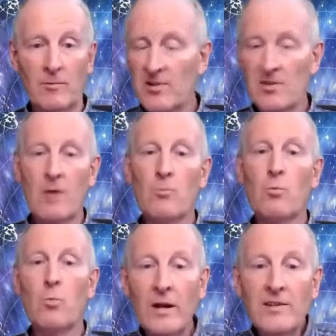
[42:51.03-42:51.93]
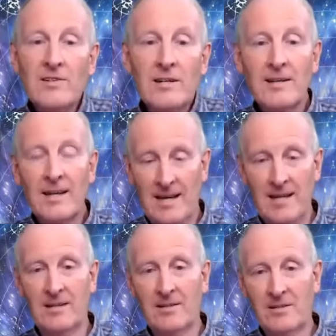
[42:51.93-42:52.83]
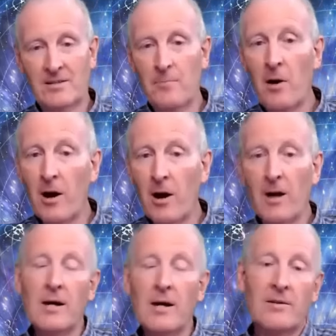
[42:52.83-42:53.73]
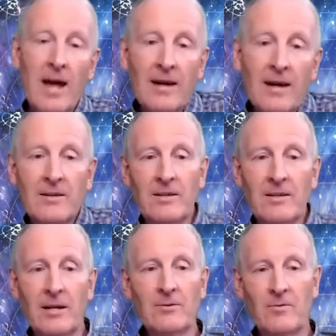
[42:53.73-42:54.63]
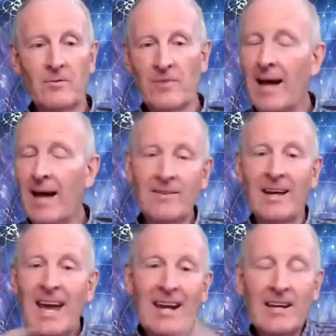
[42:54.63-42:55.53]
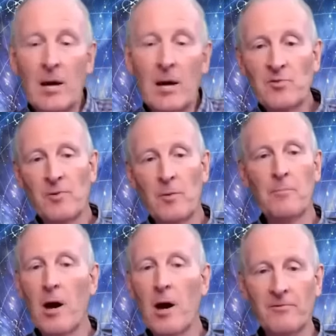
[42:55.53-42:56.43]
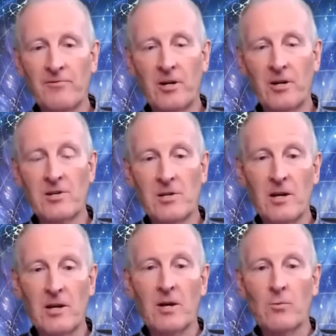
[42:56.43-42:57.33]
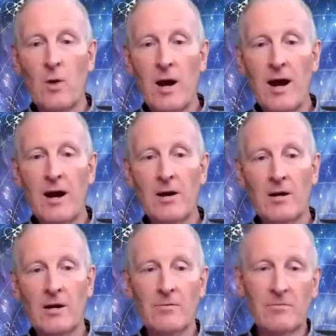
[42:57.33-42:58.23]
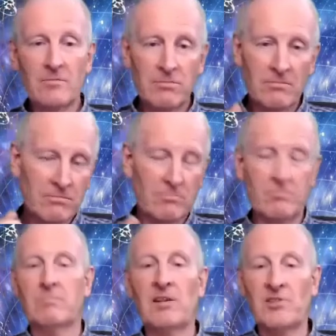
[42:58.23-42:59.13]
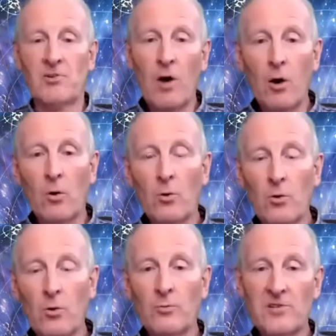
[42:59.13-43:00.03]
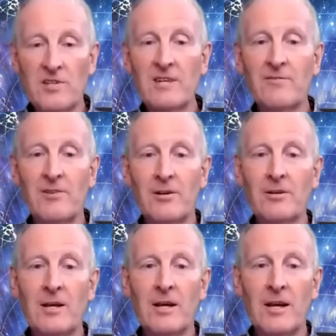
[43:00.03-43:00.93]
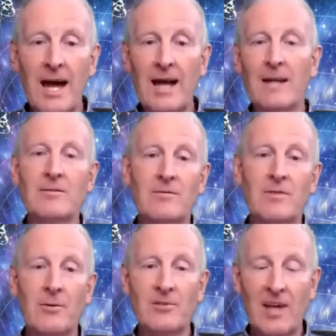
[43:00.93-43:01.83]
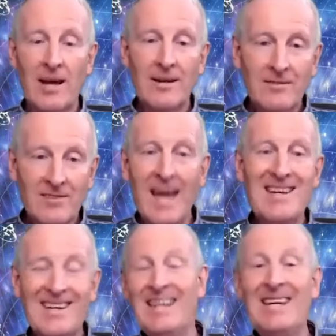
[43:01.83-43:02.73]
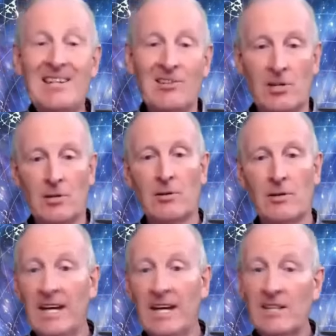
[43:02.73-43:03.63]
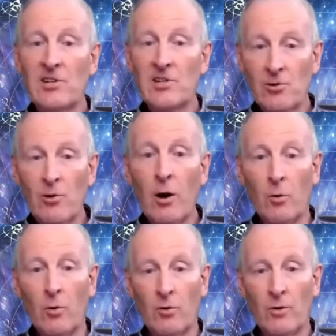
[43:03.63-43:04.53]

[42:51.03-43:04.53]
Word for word: because I wanted it to impart. Now, you know, that again, it comes from a Bible verse where a scroll was given and they were saying, take, eat, eat the scroll.